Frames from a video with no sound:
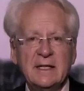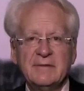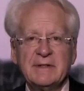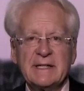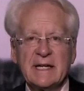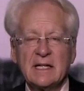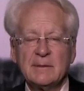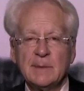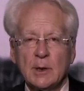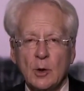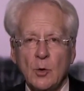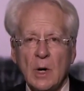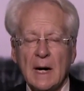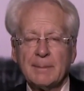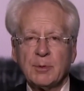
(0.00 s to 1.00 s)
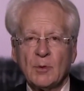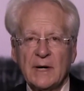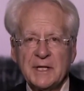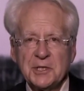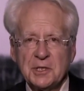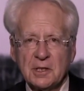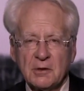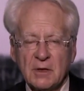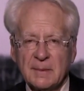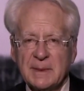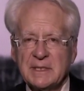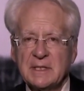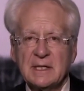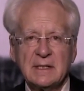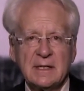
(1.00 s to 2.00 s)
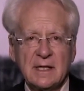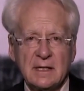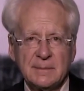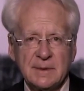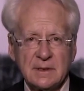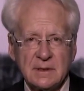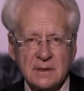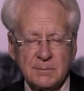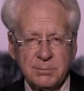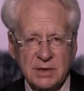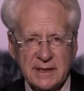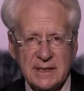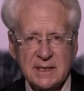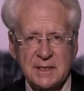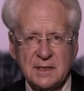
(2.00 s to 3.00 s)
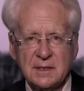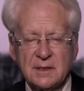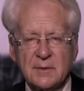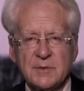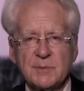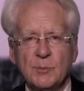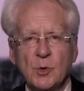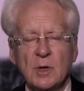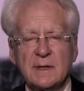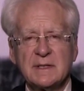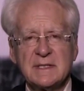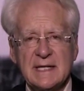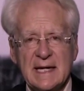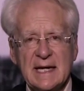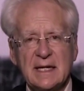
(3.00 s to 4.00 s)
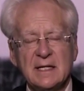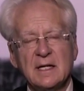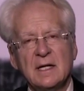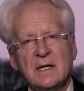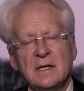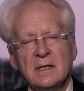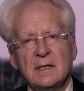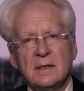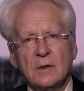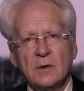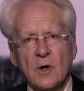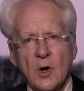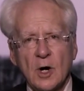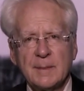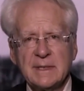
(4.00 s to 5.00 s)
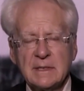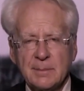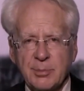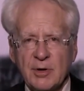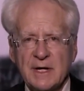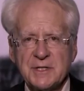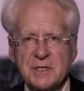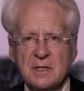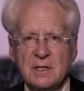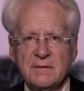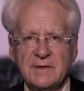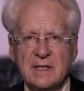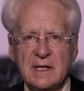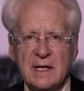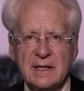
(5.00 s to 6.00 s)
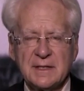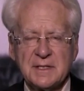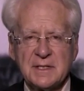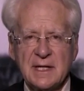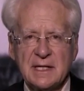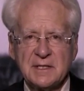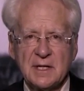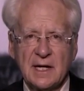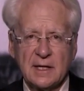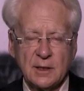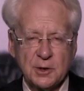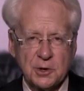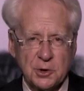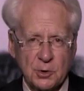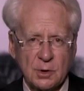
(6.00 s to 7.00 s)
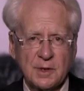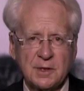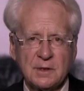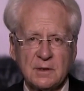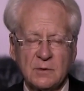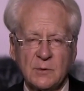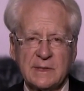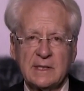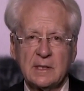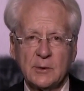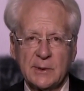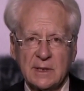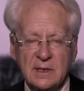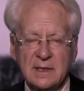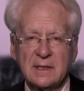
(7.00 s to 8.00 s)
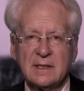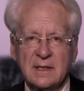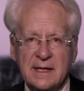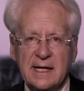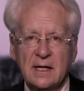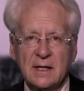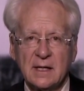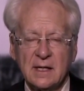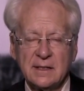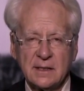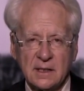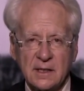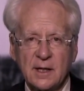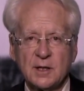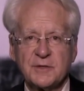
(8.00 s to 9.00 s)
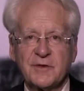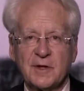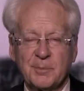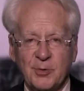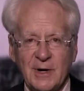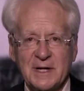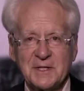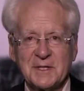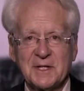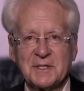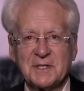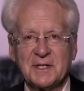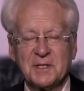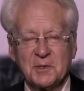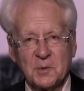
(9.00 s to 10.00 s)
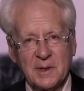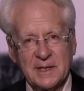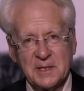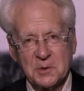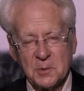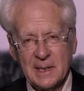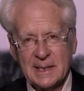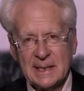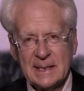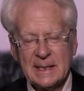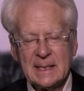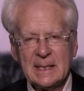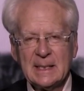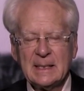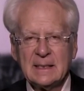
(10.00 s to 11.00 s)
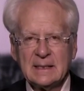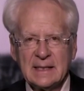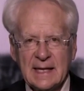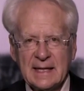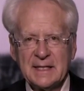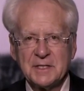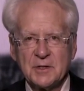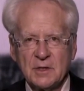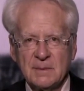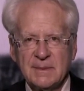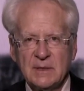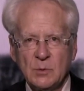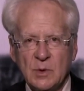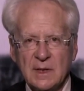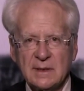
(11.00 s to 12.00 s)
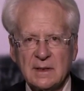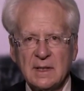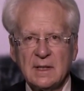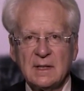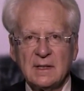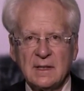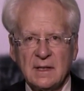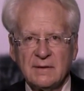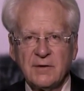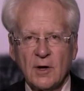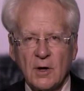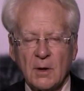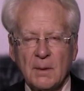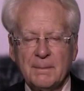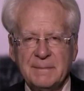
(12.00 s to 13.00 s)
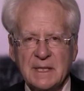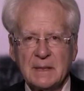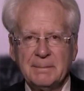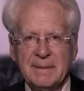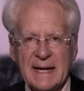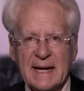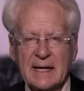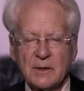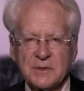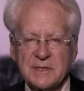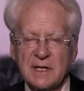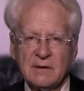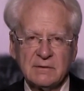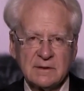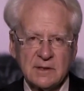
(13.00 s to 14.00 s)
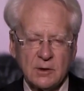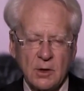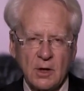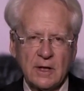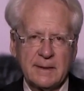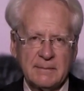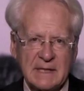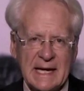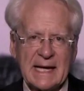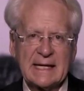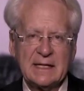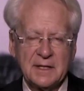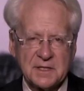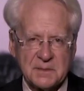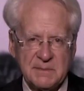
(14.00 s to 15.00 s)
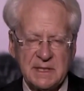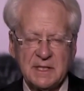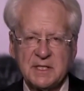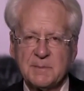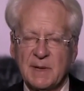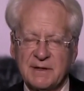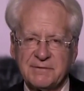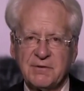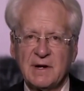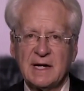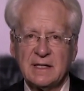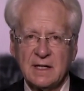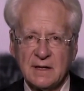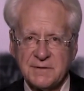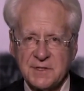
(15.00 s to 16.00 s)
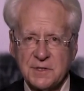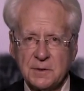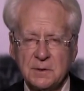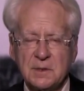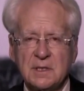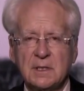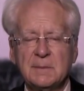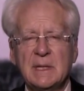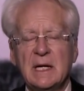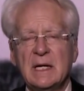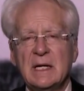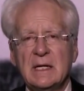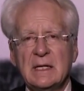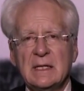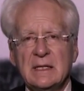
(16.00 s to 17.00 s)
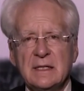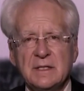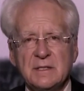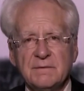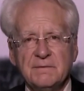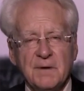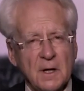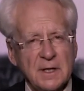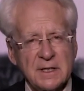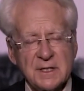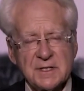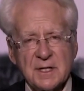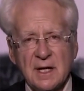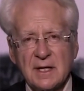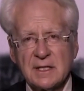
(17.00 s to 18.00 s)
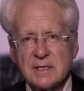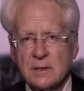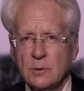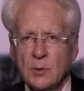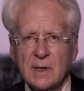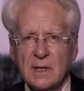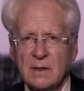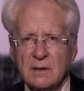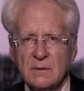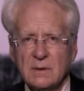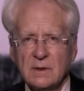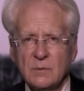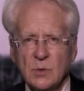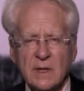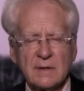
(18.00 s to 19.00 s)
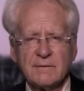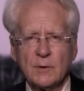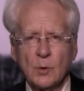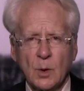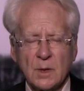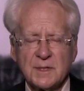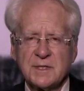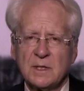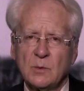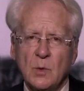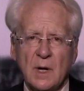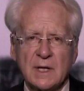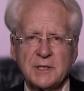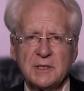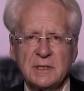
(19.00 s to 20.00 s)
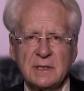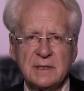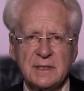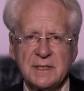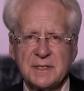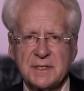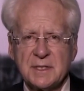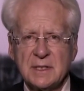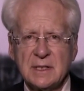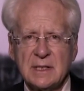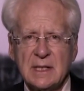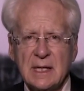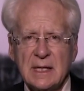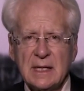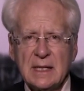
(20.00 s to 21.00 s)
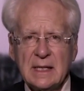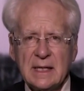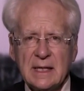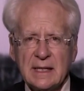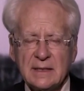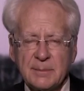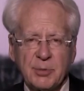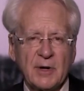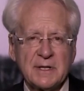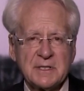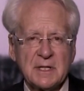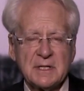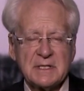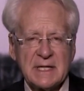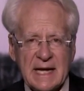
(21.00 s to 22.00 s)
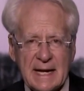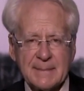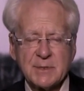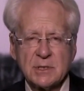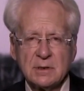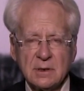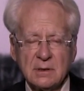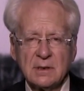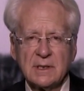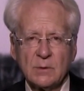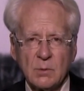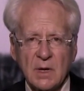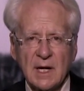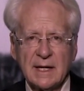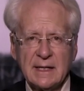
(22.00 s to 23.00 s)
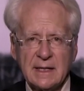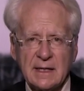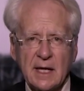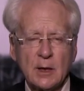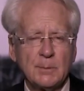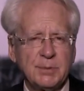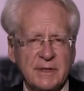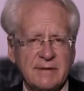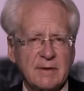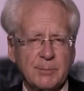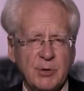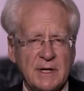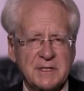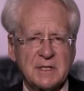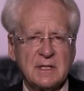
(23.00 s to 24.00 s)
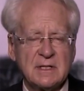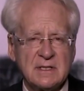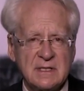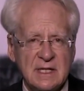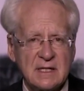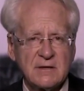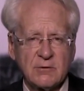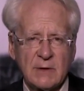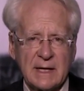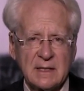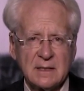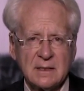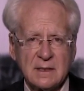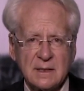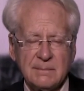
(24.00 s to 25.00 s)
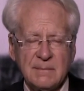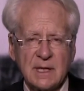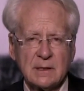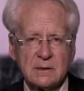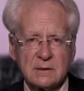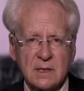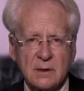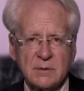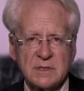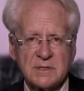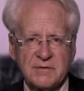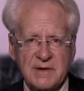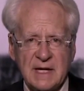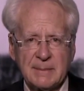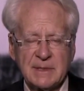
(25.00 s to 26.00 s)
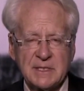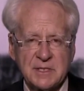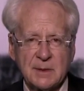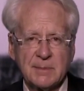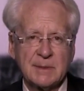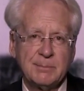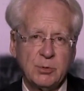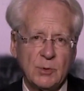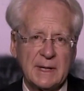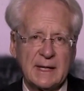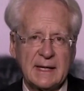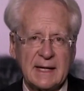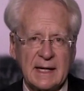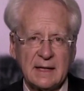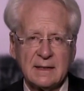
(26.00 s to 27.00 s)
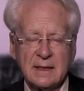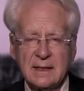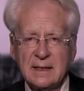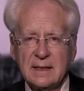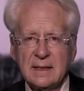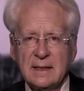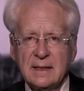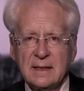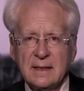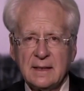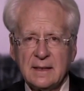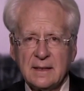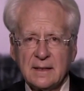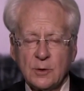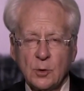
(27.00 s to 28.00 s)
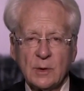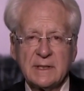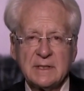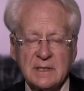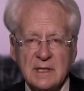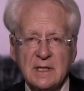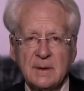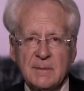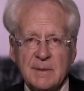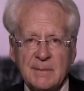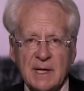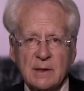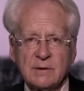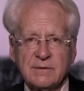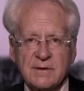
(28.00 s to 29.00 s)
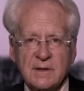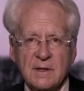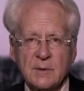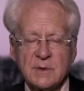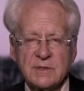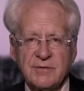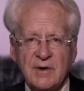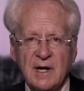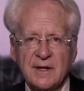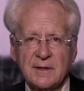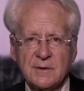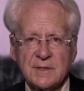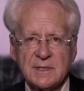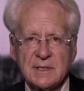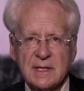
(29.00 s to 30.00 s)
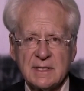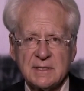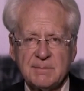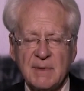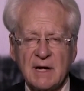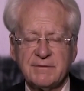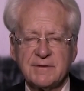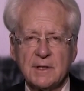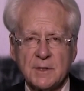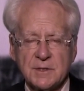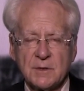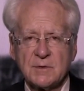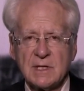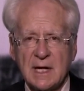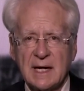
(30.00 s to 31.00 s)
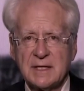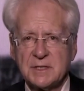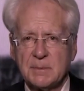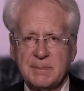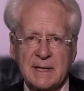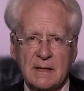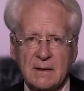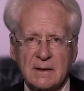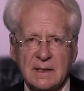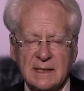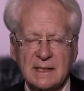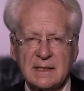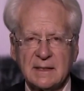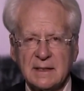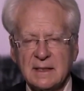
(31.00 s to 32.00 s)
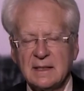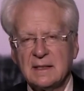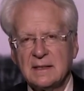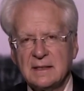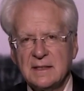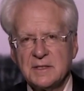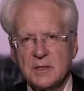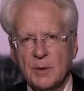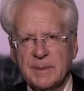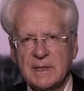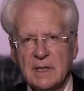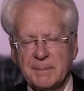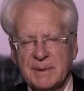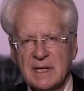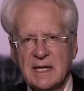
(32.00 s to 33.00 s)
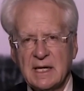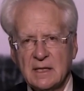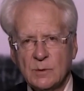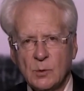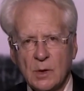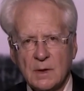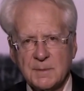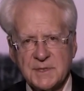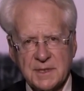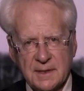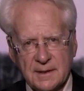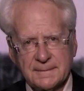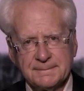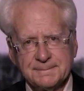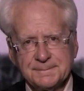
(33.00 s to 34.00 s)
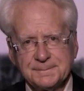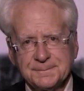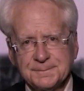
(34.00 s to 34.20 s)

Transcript: He didn't even get him a cooperation agreement, didn't get him a good plea deal. He was more intent on harming the president of the United States. And I can assure you that when Hillary Clinton declares for the presidency in 2020, Lanny's going to be one of her big backers. Now, to call him Lanny doesn't mean he's my friend. I've sued him. He's a very dishonest lawyer, one of the worst in Washington, D.C. And the president's absolutely right. And I don't believe the president did threaten Michael Cohen's family. He simply pointed out, according to him, that Michael Cohen's father has mafioso ties, apparently, and he's opening up a can of worms here.